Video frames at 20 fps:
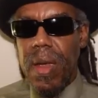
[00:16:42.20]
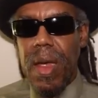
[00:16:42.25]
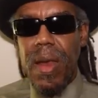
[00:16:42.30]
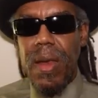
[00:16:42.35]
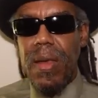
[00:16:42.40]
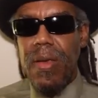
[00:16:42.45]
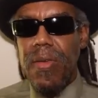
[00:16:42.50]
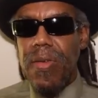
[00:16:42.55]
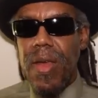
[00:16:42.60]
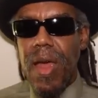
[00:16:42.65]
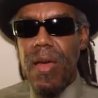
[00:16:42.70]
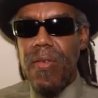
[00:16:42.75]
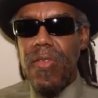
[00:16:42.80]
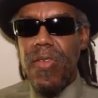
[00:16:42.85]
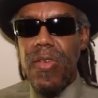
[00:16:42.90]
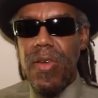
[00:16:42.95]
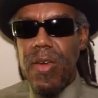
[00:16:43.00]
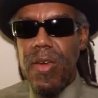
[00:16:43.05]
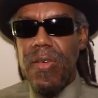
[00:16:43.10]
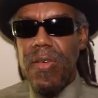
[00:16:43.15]
And this
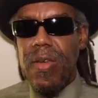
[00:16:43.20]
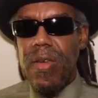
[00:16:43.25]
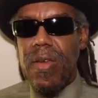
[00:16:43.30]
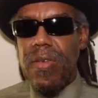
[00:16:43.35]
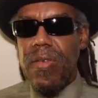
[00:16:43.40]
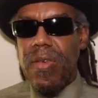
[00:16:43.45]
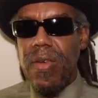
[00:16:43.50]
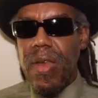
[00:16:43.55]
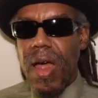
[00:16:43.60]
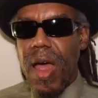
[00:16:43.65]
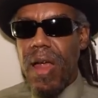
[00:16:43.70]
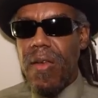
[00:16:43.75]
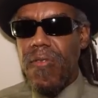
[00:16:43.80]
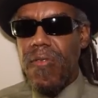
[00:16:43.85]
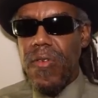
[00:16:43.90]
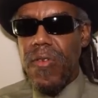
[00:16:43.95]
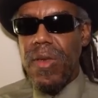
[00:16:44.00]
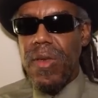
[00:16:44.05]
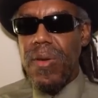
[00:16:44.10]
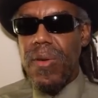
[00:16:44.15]
conversation is not
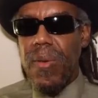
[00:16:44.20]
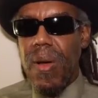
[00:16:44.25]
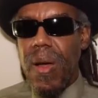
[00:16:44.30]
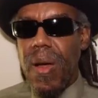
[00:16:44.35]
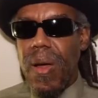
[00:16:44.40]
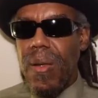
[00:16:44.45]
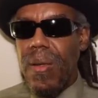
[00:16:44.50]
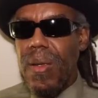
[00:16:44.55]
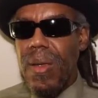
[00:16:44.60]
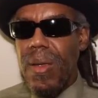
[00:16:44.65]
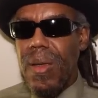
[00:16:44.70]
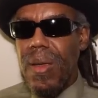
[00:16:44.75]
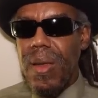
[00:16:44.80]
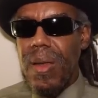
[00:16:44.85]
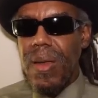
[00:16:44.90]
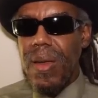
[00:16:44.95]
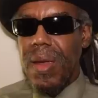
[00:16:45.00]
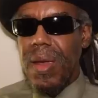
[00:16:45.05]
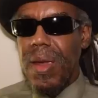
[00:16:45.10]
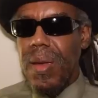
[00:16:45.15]
for you all
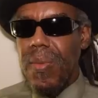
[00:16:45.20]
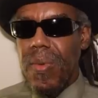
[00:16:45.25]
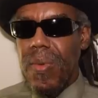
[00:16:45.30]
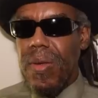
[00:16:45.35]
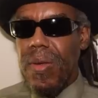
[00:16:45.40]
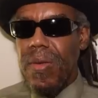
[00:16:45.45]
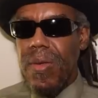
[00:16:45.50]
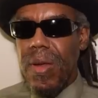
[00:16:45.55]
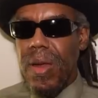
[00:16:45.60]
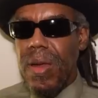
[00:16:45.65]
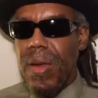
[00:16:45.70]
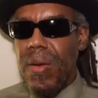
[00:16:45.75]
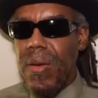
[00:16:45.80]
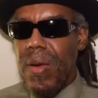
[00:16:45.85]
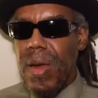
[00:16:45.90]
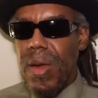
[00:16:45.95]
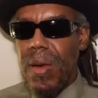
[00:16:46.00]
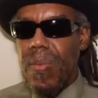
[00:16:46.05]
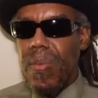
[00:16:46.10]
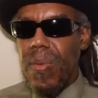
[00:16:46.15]
that keep wanting to say you
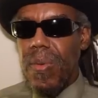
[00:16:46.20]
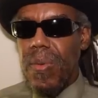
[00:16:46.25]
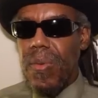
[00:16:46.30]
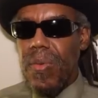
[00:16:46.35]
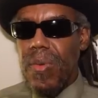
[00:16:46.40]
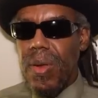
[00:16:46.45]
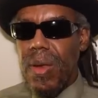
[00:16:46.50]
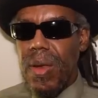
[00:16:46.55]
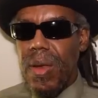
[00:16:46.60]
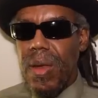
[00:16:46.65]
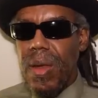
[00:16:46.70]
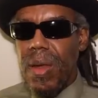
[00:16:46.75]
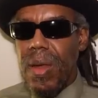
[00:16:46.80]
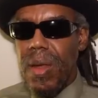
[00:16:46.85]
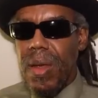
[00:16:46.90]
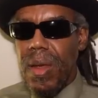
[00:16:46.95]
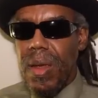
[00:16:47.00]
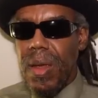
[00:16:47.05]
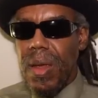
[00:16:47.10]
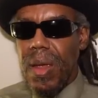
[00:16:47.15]
Hebrews and,
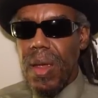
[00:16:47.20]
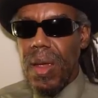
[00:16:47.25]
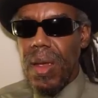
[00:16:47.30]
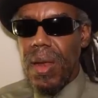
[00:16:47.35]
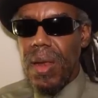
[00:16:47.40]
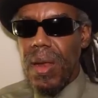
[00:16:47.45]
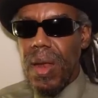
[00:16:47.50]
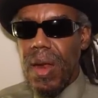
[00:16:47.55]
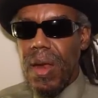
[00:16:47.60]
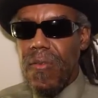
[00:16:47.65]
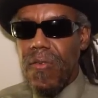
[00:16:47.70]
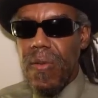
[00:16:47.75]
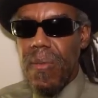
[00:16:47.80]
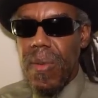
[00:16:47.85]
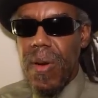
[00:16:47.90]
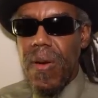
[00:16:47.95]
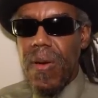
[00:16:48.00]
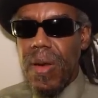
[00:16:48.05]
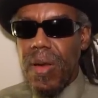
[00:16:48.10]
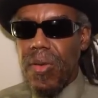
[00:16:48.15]
and Native
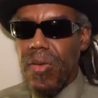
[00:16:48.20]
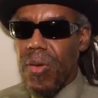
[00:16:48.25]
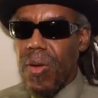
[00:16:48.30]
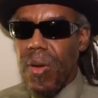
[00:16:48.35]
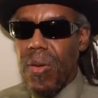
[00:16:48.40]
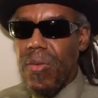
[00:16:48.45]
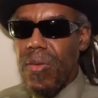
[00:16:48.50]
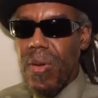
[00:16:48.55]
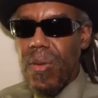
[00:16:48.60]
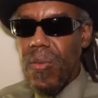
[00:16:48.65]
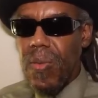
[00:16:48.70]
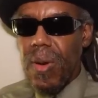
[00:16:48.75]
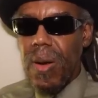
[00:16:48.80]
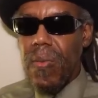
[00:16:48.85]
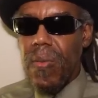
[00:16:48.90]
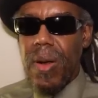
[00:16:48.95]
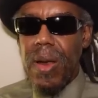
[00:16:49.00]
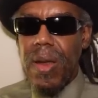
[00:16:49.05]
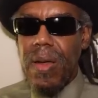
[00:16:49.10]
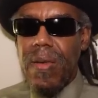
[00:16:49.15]
Americans. Go somewhere
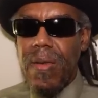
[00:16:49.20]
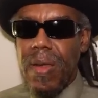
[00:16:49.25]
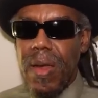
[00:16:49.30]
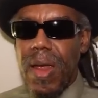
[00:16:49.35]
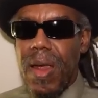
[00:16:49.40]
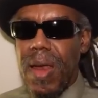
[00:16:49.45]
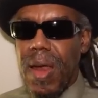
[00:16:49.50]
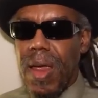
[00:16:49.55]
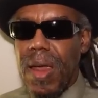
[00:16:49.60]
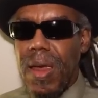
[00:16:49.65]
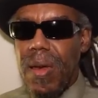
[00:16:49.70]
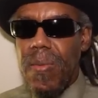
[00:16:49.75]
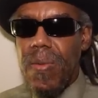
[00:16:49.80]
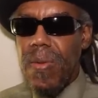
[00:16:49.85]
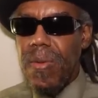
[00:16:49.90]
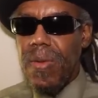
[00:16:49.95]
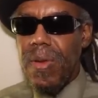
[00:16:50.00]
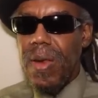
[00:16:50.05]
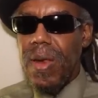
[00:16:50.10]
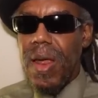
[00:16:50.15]
where they're saying they're
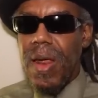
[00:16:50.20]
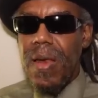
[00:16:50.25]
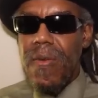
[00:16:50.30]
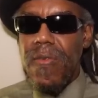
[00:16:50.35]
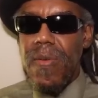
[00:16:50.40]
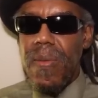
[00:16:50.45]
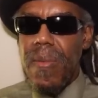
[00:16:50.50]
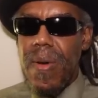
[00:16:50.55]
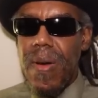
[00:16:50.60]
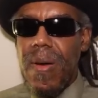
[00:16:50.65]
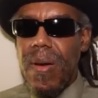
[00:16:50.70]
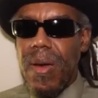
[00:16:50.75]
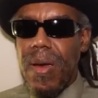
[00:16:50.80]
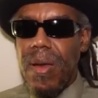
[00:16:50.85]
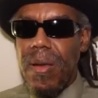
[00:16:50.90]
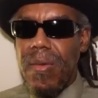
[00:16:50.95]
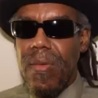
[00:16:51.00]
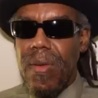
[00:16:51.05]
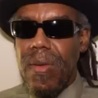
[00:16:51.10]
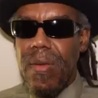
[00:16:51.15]
Hebrews and Native
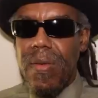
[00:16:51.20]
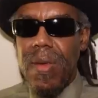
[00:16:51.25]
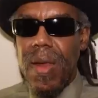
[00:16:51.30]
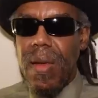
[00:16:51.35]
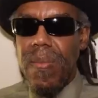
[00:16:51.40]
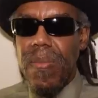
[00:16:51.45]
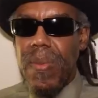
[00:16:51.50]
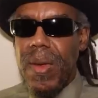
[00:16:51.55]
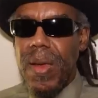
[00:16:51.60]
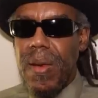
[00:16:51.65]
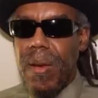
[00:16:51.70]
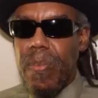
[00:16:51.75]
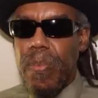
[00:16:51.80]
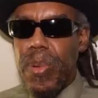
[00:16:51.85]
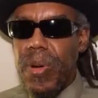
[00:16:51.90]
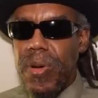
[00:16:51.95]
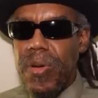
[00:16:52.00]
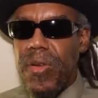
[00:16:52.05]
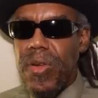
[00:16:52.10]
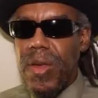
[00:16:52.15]
Americans and stop being a
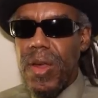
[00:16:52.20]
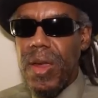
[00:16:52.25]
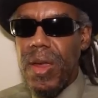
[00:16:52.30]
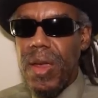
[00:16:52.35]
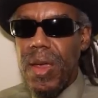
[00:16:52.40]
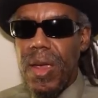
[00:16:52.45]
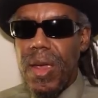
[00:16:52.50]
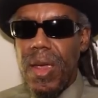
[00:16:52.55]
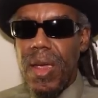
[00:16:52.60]
pussy